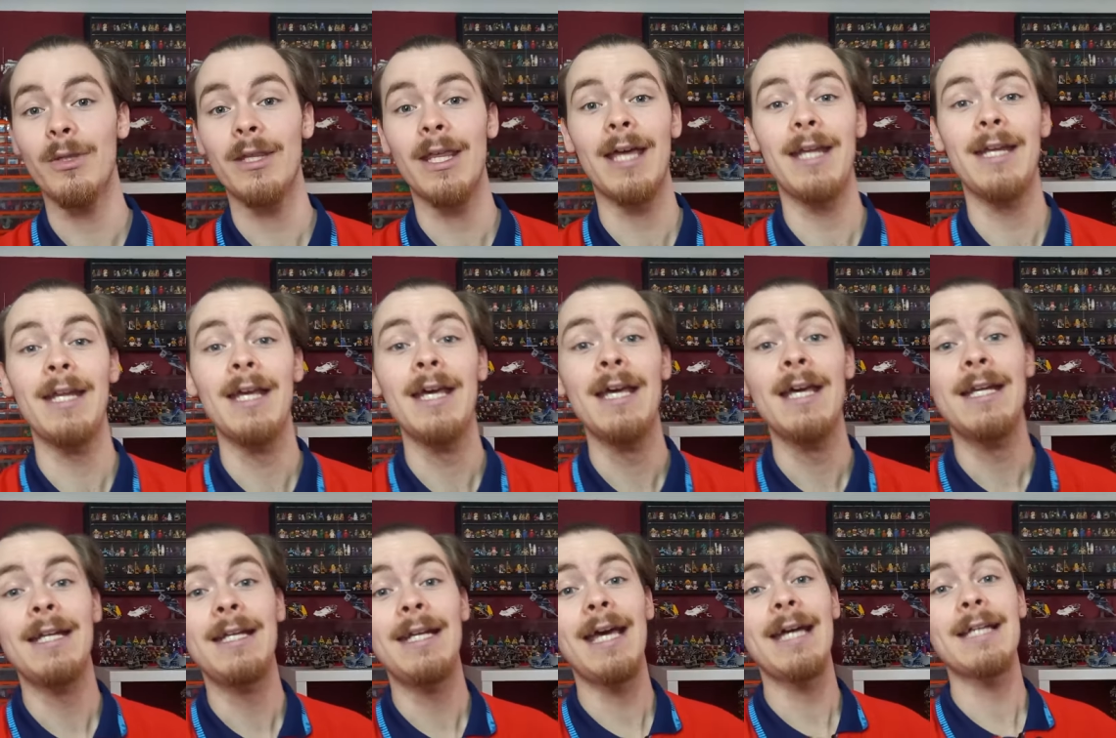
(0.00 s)
And then
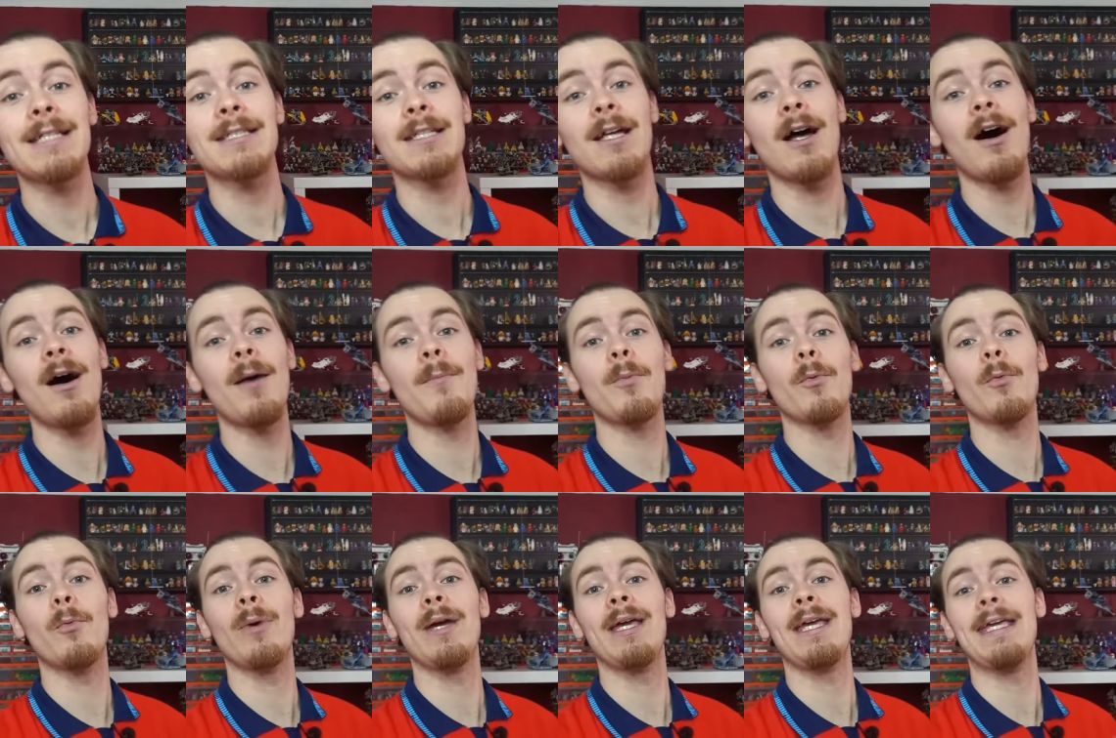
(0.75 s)
next
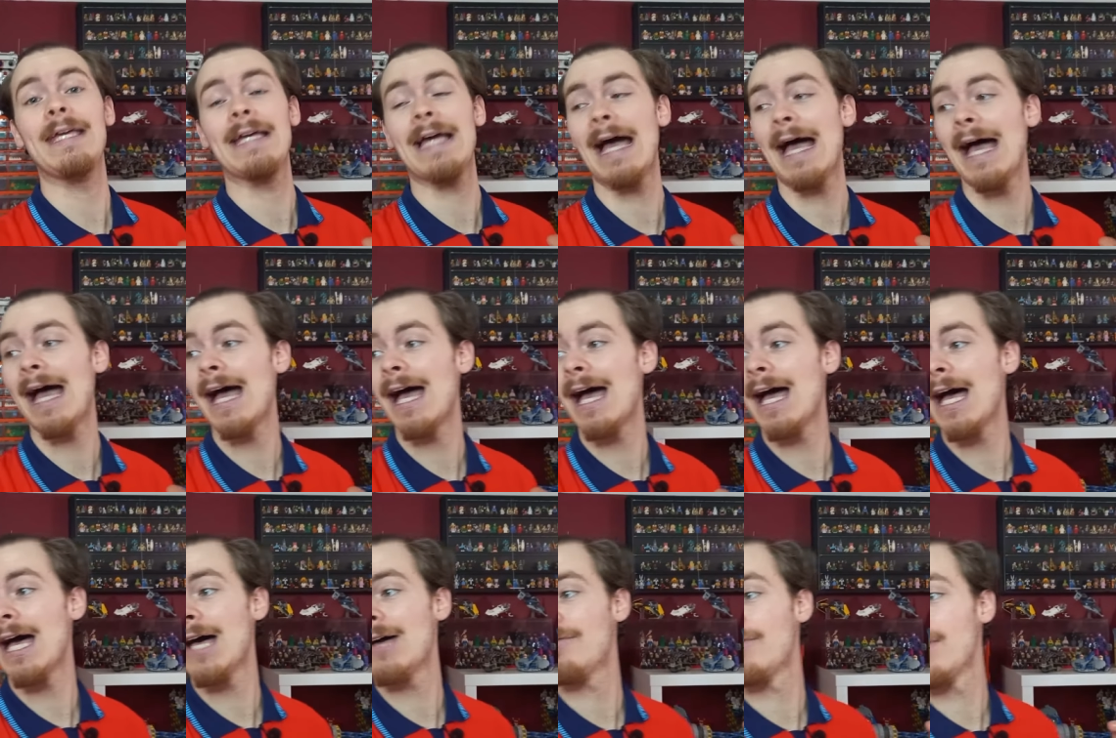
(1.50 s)
up we
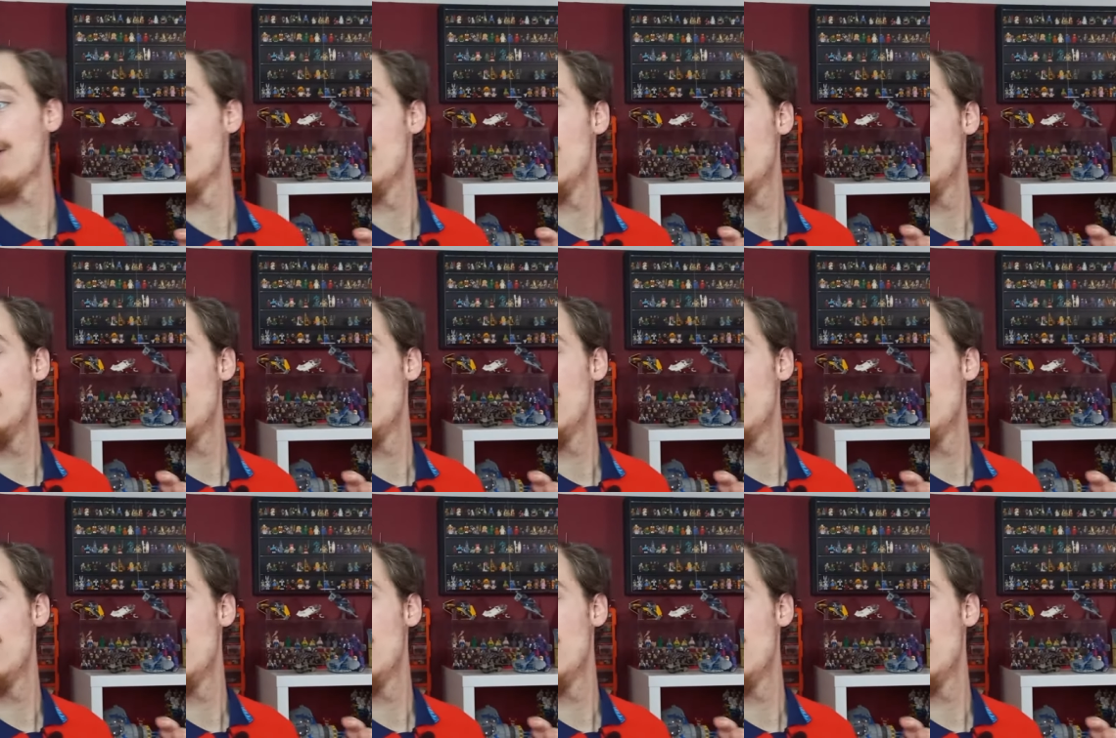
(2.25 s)
have